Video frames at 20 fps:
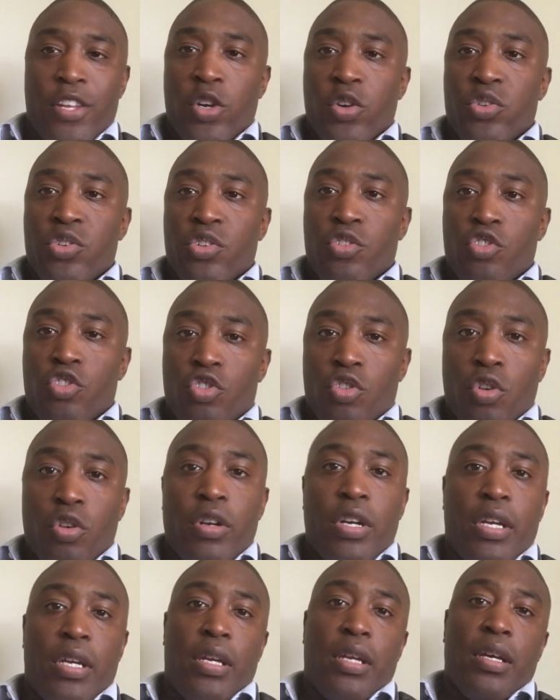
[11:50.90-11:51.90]
there's a
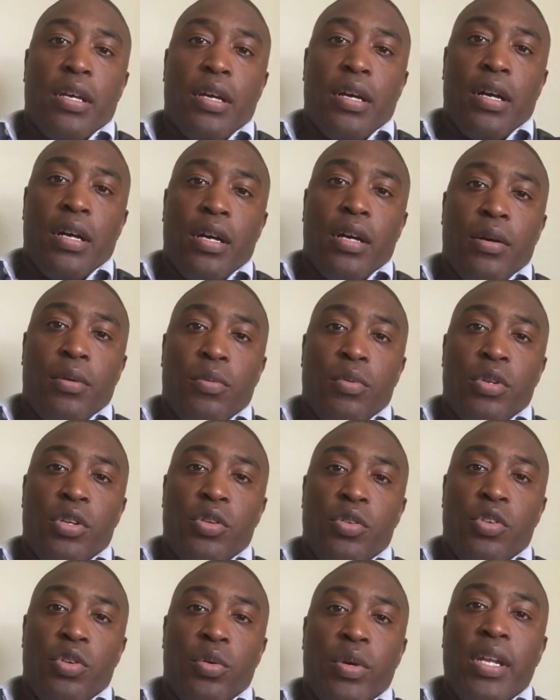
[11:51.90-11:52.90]
journey
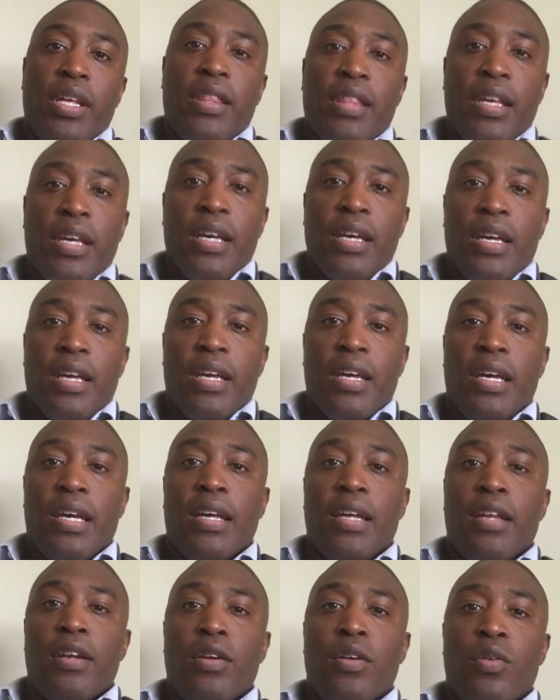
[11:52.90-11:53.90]
when you do anything.
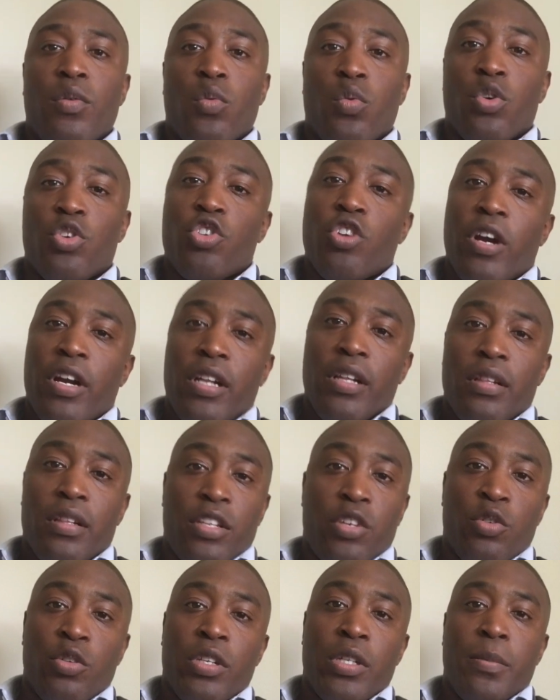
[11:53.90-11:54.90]
And we're trying to
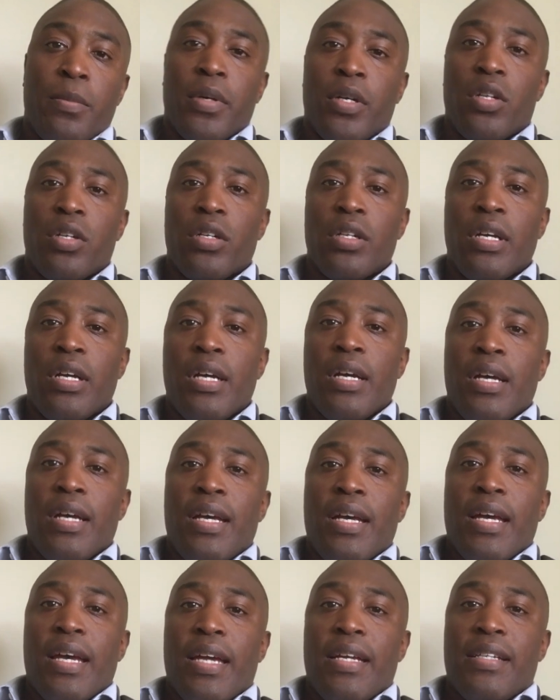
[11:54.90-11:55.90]
literally build
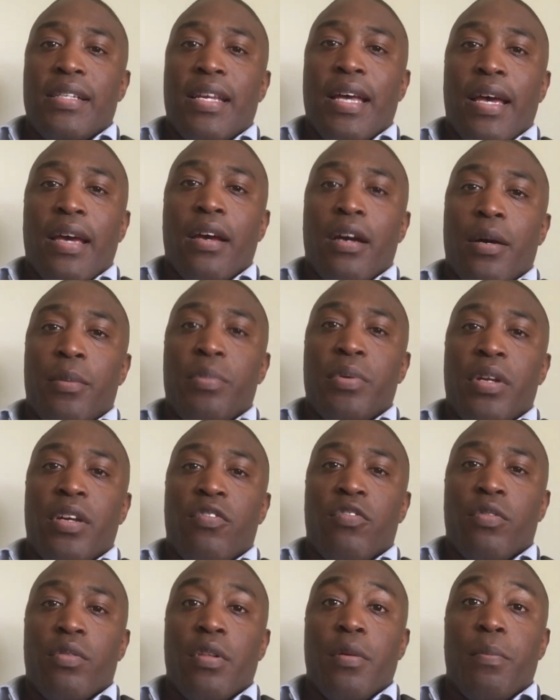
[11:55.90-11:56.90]
a tech
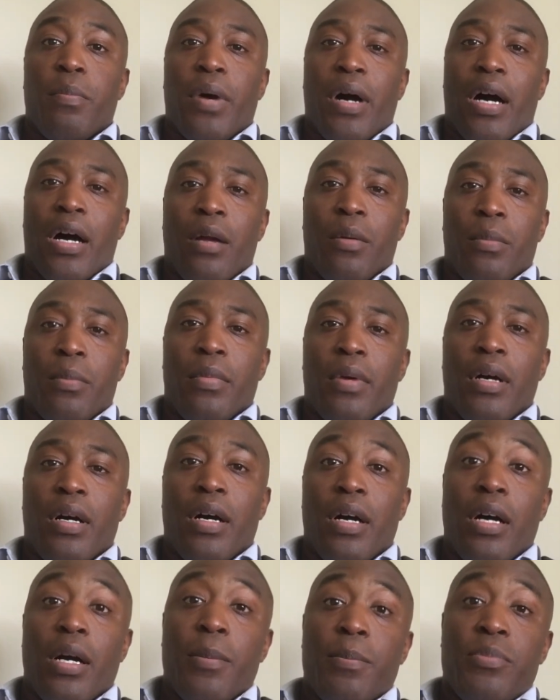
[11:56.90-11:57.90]
company from the bottom
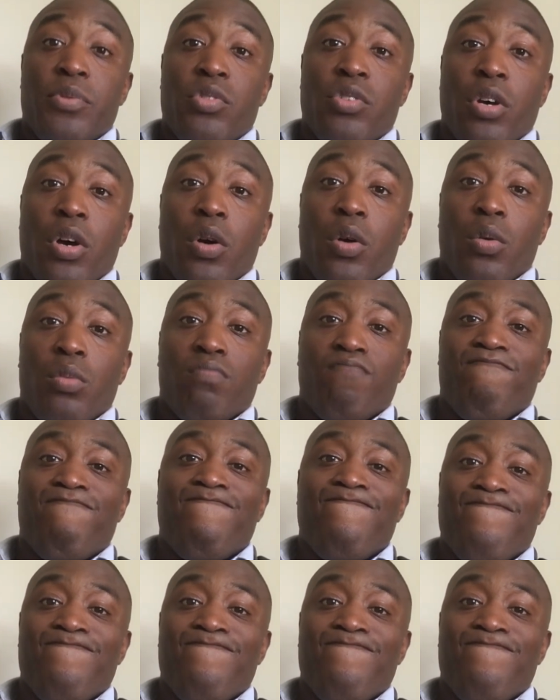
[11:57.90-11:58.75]
up. So